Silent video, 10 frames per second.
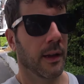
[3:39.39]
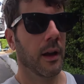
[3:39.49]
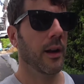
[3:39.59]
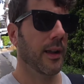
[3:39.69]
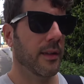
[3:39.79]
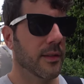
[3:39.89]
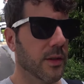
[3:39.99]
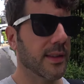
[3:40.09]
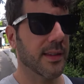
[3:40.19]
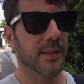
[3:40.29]
All right,
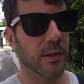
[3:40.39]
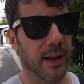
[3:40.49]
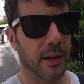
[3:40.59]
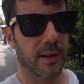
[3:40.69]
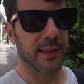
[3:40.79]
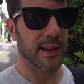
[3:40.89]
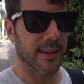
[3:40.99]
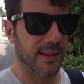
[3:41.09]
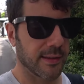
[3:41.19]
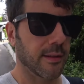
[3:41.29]
so that's it. So now
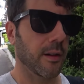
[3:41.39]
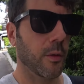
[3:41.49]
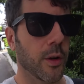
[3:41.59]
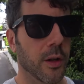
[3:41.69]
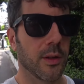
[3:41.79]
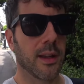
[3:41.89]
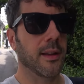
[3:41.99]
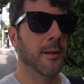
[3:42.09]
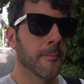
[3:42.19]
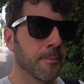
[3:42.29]
next, all right, what do you need?
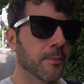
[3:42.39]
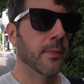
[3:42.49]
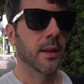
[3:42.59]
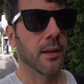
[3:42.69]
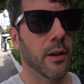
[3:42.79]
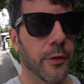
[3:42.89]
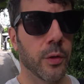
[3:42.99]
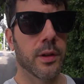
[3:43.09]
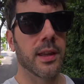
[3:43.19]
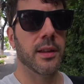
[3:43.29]
A
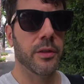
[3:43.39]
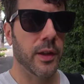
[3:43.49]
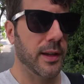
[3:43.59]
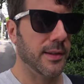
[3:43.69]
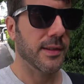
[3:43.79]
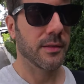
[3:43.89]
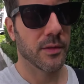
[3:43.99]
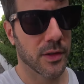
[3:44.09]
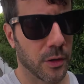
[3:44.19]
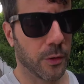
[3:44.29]
few key things.
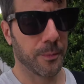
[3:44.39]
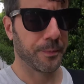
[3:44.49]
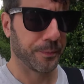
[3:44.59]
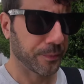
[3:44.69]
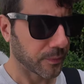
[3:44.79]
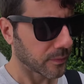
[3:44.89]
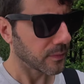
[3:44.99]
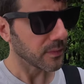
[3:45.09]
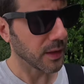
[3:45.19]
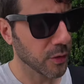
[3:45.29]
So
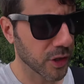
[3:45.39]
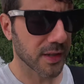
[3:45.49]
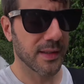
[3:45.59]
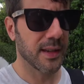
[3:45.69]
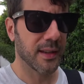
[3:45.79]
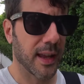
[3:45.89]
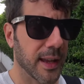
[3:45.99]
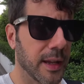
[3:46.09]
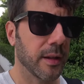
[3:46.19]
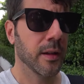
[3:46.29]
you just
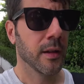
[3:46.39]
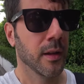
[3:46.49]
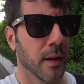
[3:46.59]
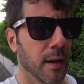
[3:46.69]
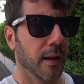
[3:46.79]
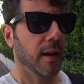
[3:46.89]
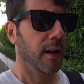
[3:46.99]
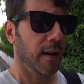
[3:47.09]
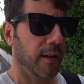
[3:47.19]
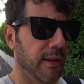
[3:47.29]
need
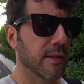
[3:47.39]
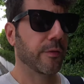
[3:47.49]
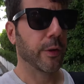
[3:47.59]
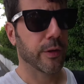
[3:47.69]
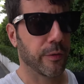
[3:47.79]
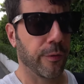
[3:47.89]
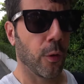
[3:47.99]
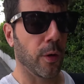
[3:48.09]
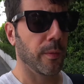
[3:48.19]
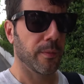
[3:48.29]
you need to fill out the
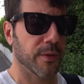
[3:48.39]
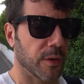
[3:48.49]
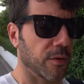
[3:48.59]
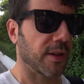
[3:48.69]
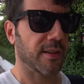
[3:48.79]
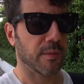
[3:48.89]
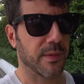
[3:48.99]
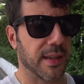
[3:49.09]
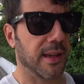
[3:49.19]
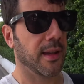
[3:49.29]
form. So there's like some
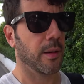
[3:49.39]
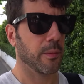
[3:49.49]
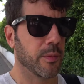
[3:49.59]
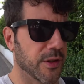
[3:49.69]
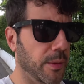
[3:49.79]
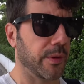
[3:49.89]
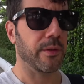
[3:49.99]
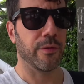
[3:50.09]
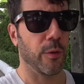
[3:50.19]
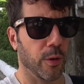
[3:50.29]
TM
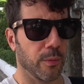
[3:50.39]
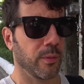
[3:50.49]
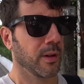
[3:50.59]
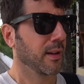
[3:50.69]
something form.